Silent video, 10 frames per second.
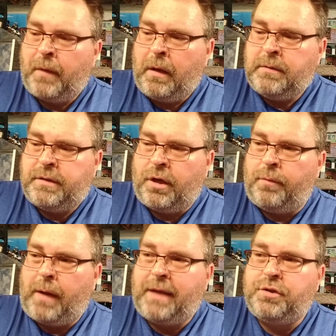
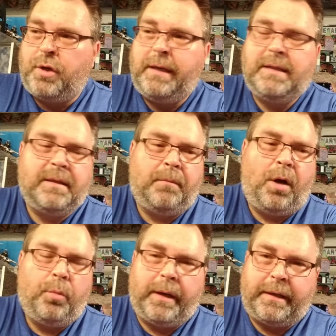So I traded some
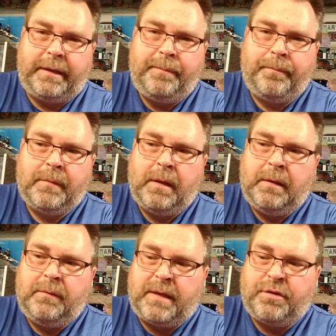already.
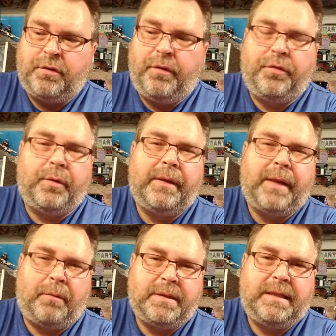These are the 3 that
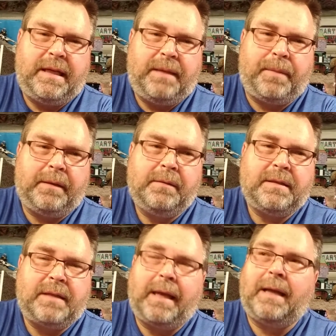I was keeping
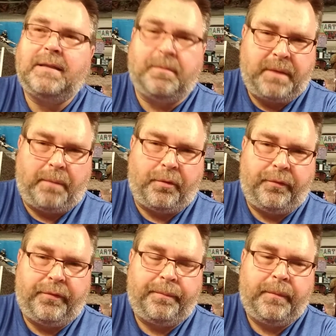because I got some
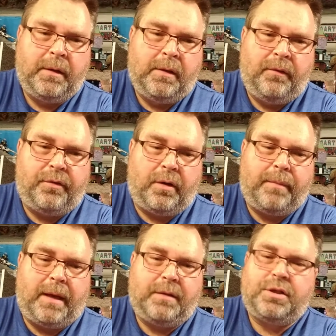doubles. So I'm
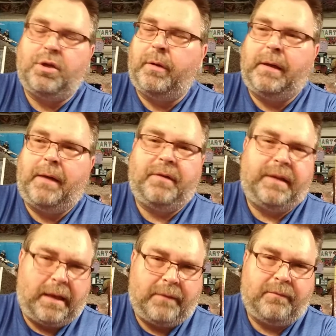not showing
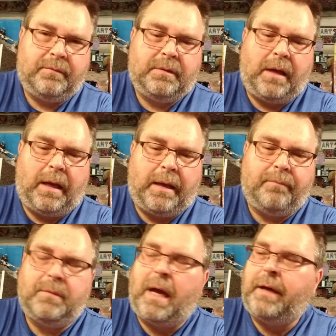everything I
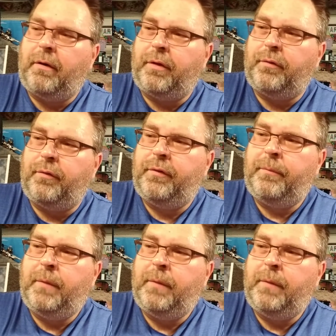got on those.